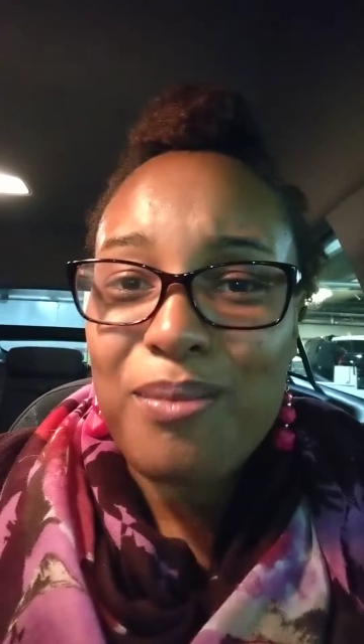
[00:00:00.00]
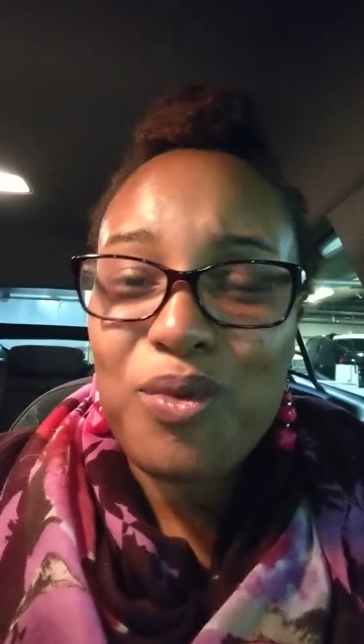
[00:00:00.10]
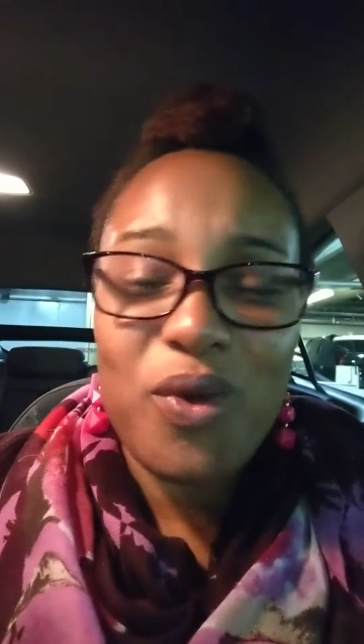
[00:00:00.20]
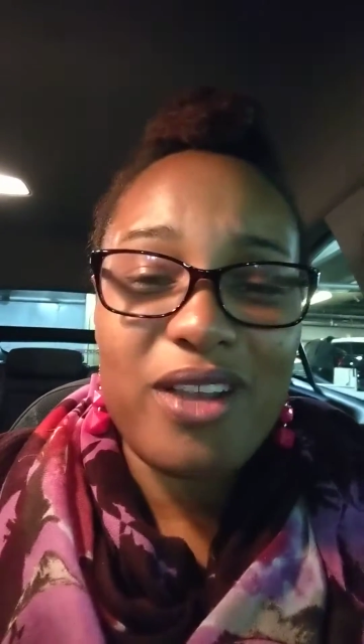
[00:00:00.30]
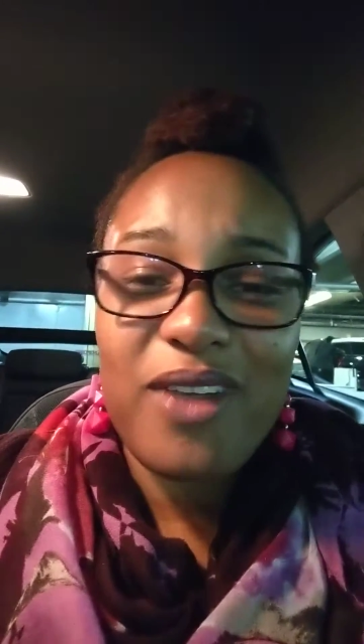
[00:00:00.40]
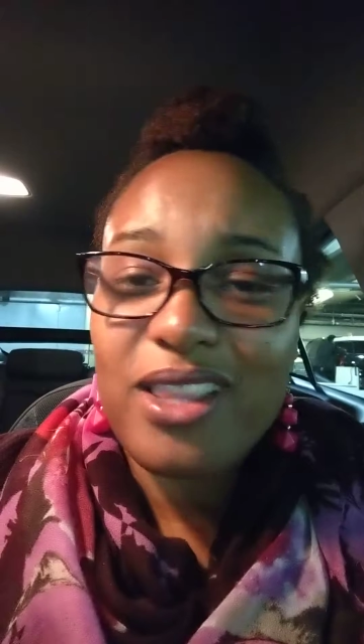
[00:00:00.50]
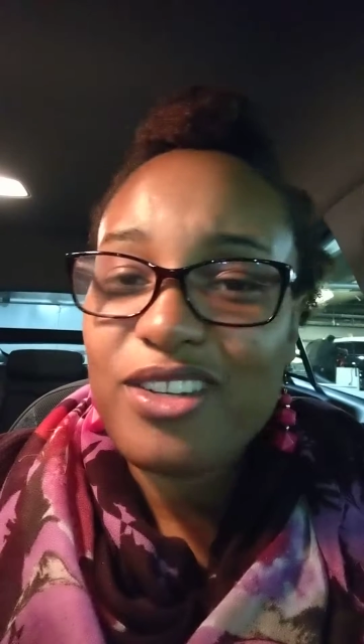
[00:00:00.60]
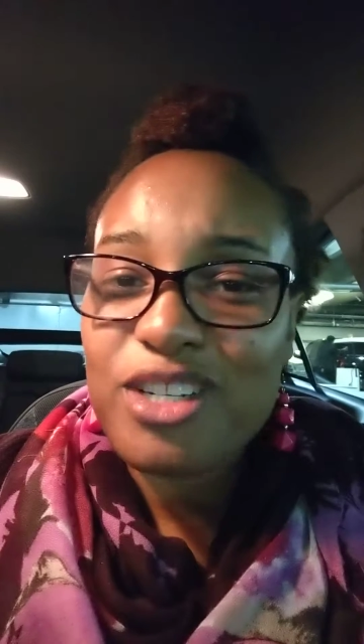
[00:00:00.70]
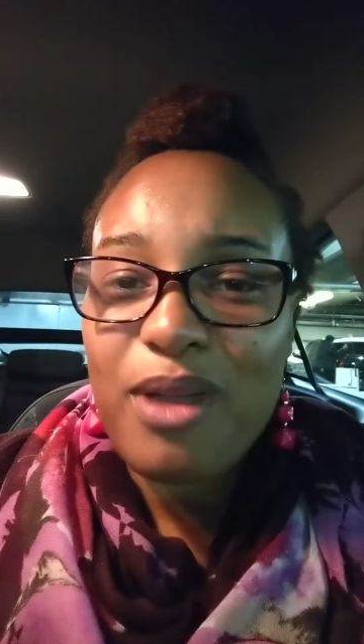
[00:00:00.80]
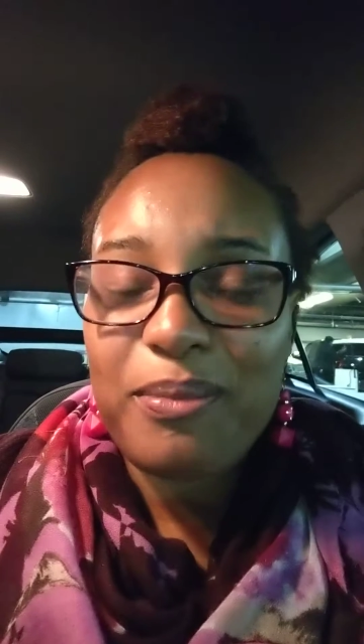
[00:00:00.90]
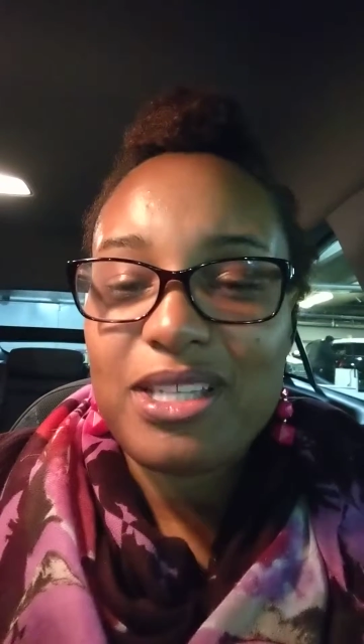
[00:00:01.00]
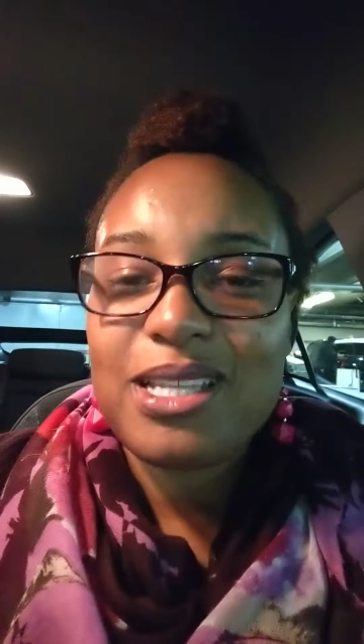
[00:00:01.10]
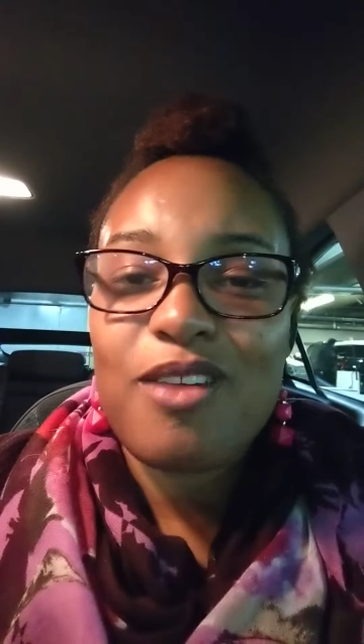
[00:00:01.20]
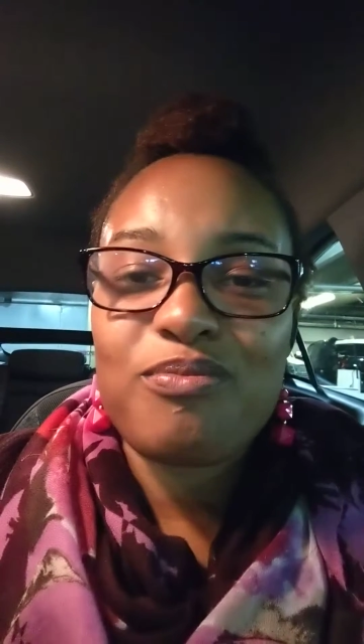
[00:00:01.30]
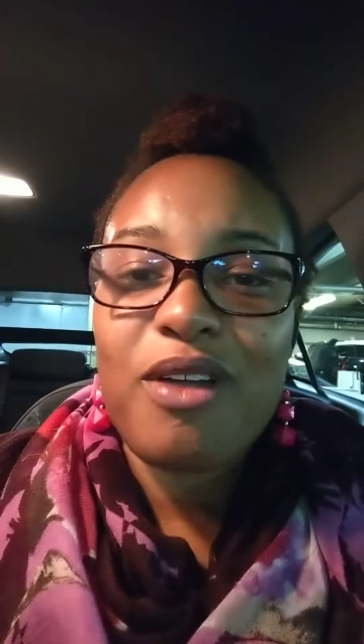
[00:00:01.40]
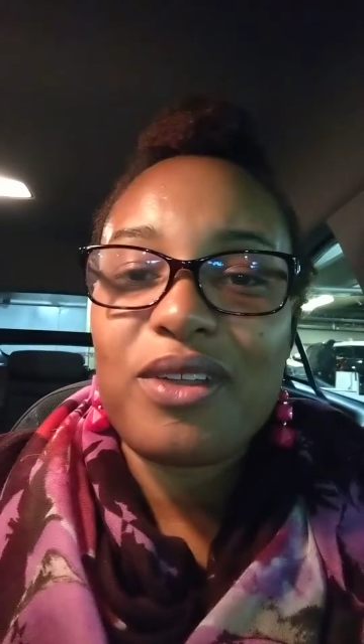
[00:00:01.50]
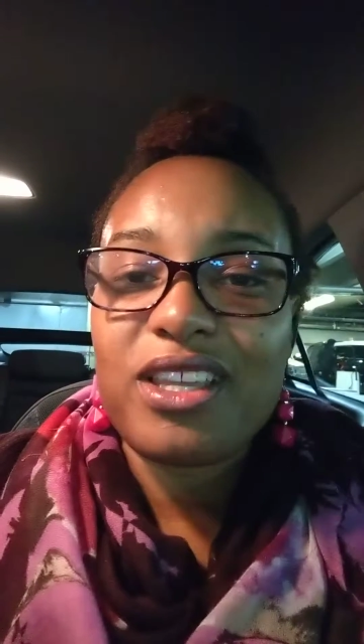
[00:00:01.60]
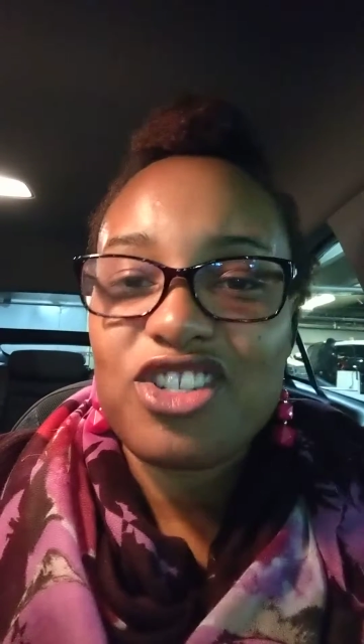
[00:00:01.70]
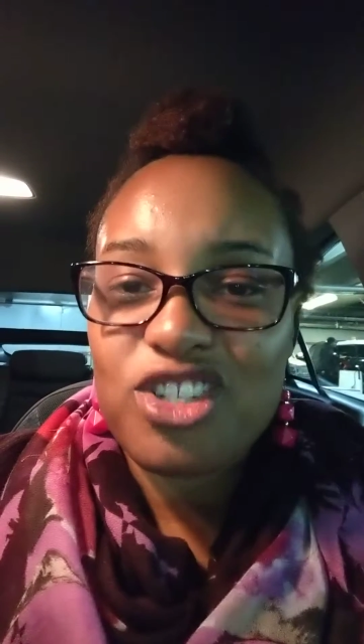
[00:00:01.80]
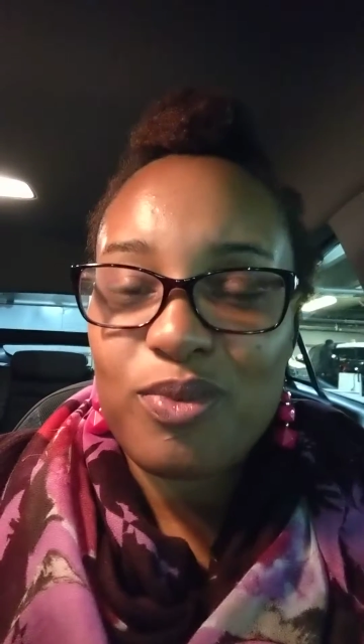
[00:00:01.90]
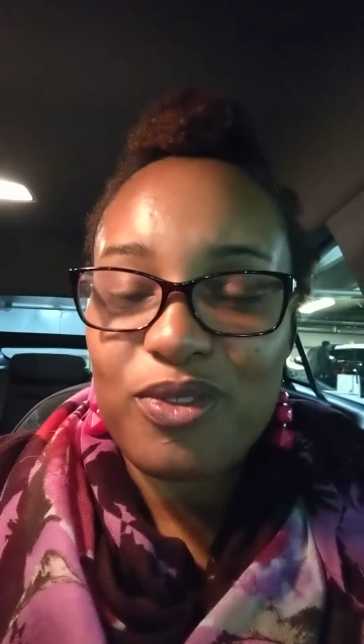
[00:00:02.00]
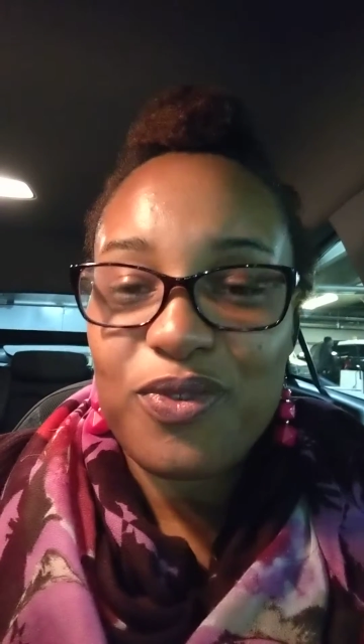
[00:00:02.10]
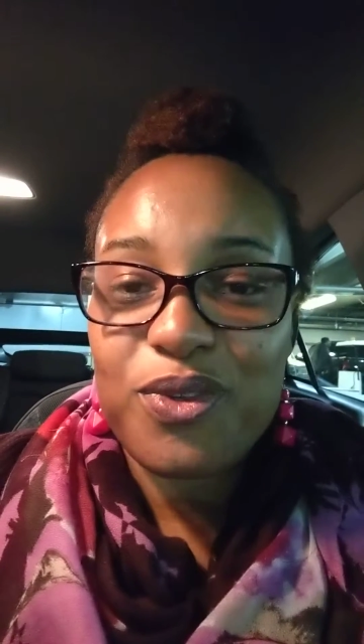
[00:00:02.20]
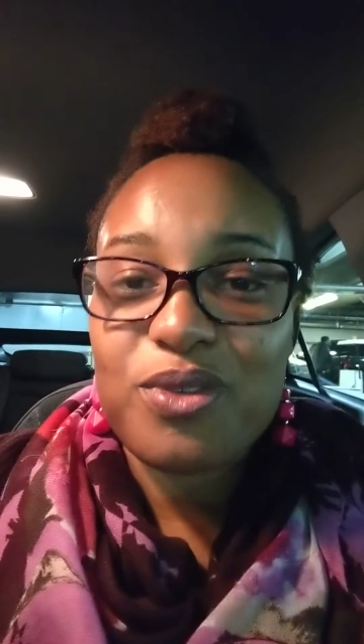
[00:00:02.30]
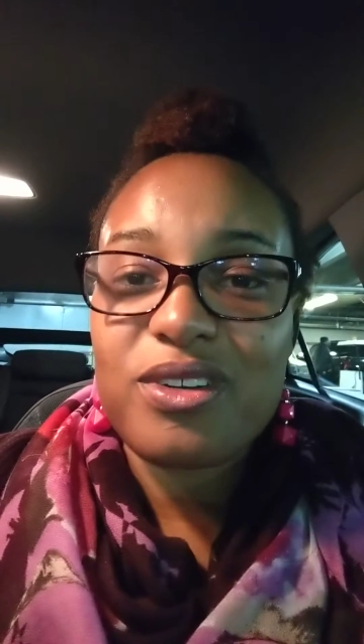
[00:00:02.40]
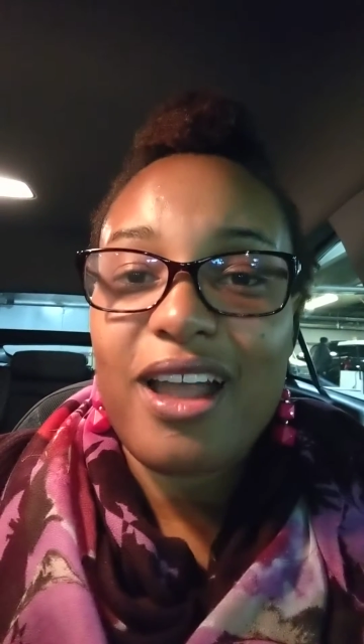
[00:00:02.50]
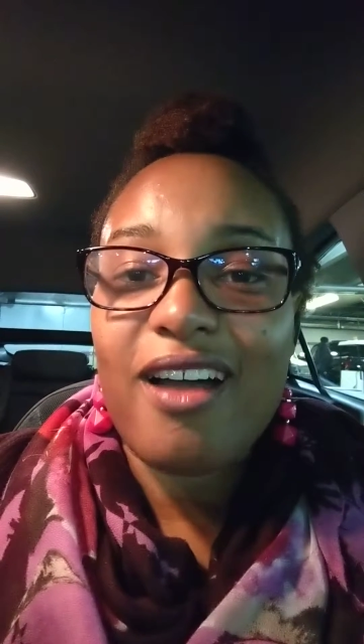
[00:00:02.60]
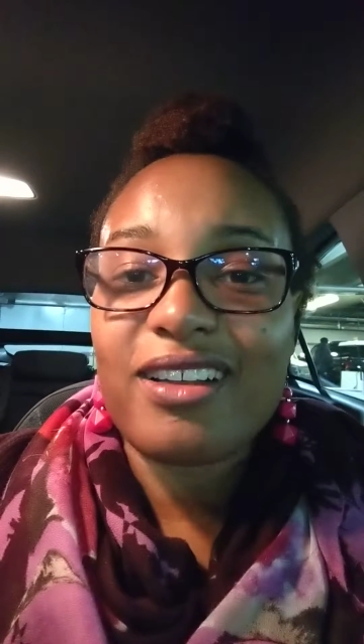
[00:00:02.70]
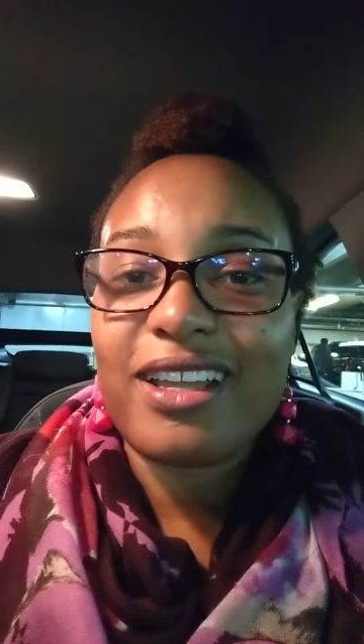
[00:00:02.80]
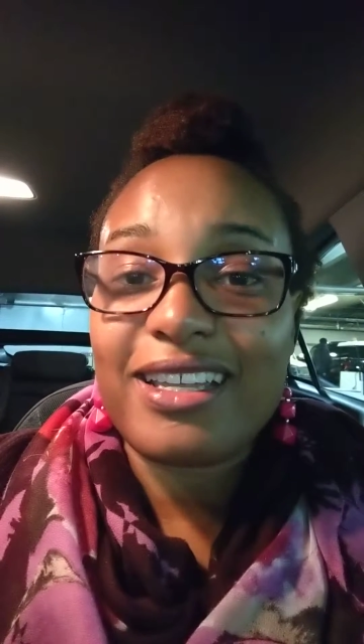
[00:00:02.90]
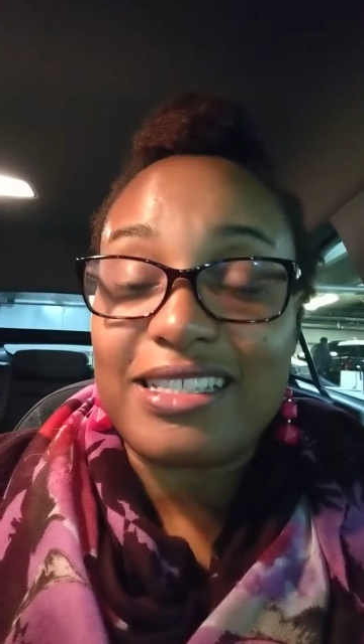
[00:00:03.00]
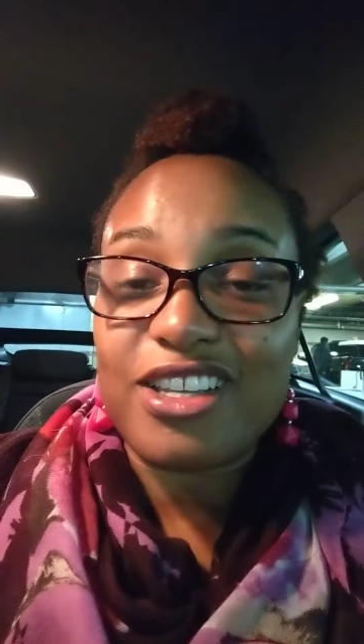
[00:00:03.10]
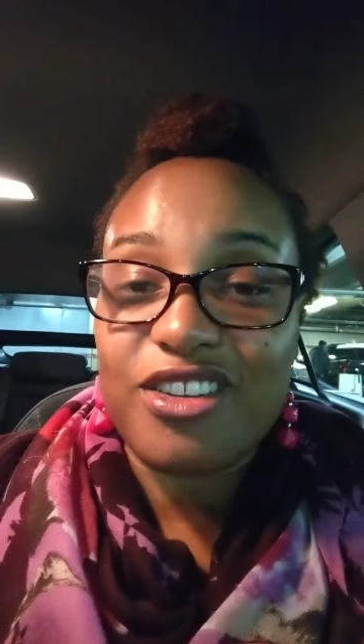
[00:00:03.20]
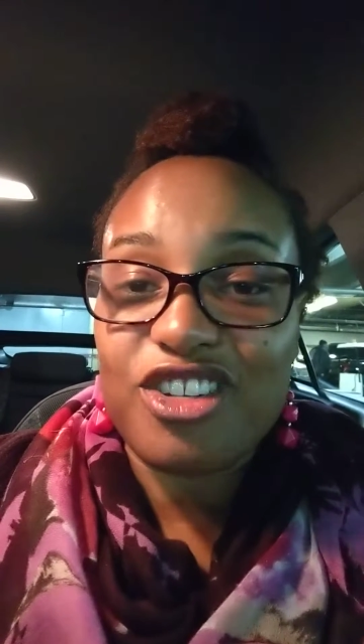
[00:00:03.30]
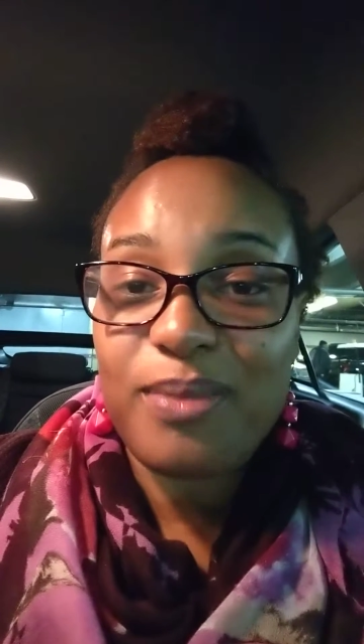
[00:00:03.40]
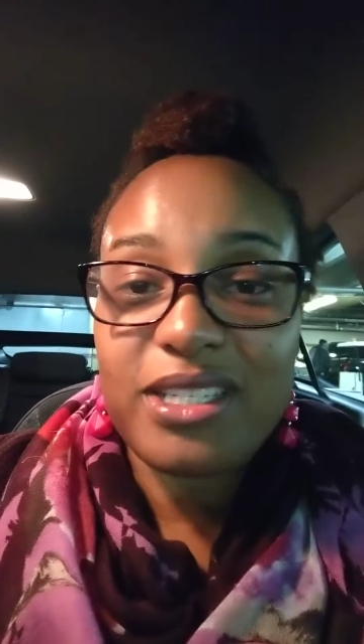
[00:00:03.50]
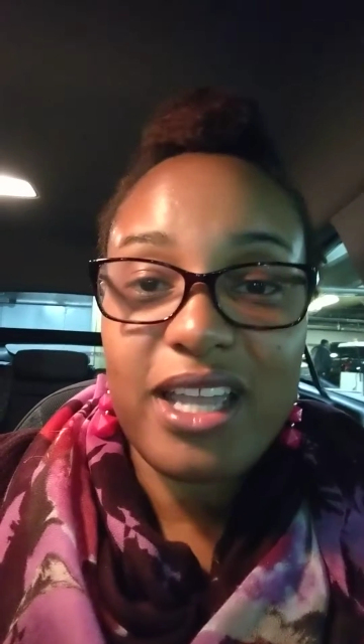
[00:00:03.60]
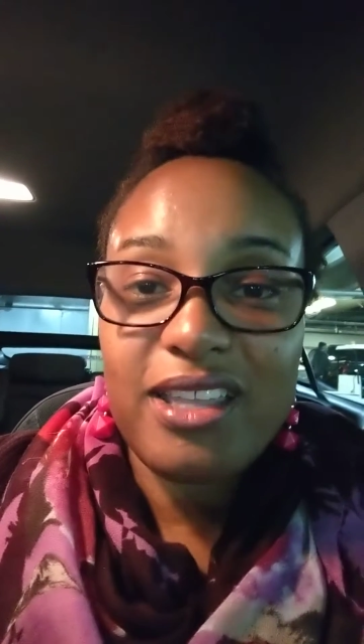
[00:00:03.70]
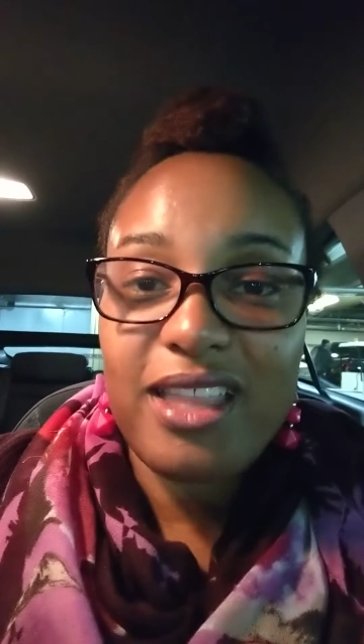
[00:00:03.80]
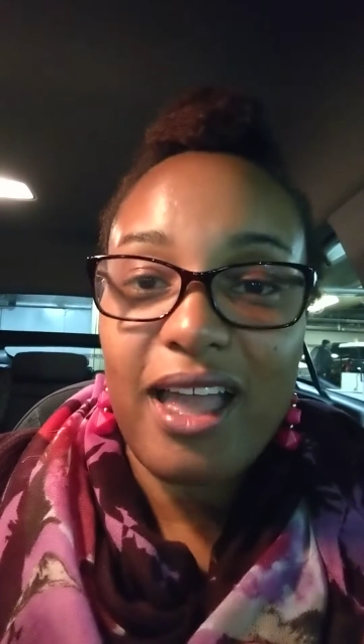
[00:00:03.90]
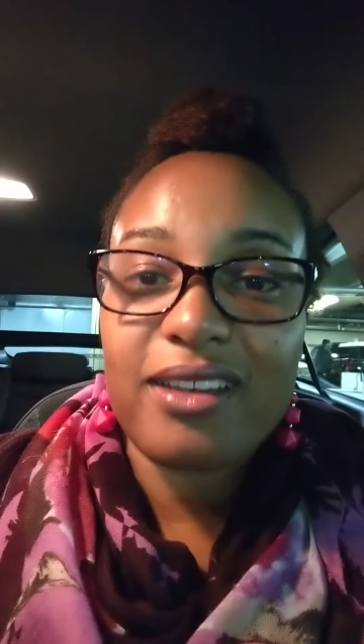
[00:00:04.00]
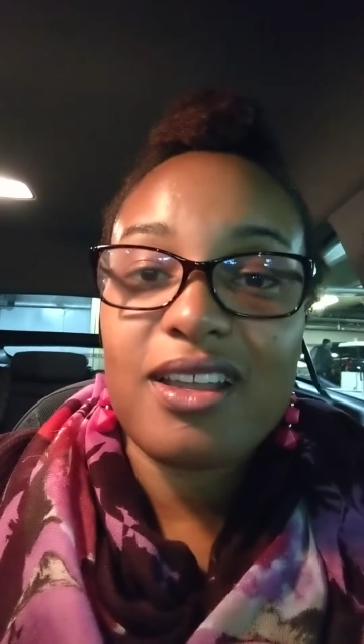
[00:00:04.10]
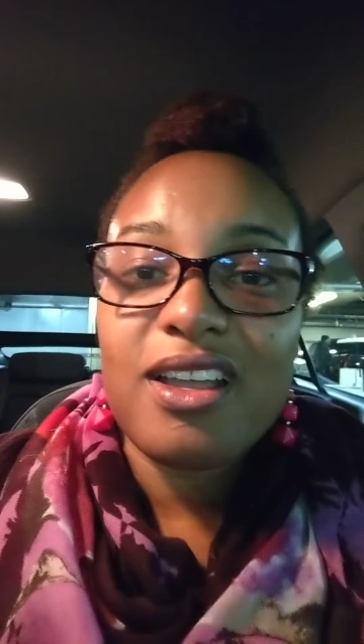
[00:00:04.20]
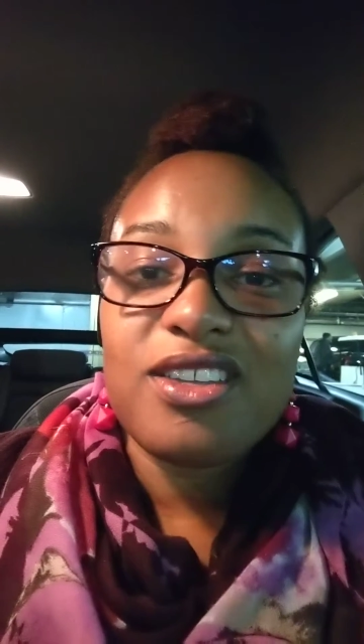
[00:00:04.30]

what have I learned about myself and my relationship with food, and how can I continue to maintain that?